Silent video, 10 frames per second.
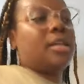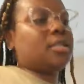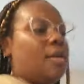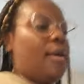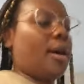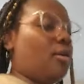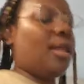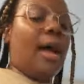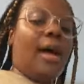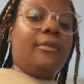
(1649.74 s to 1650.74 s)
I go
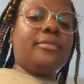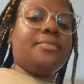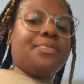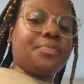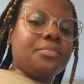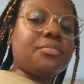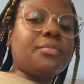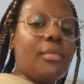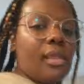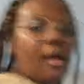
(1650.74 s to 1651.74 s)
live,
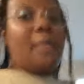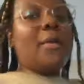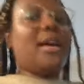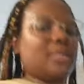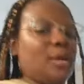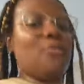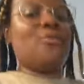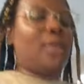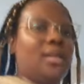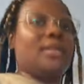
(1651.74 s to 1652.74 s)
I'm gonna have something really
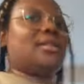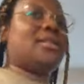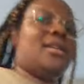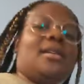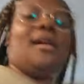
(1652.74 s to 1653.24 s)
good to tell y'all.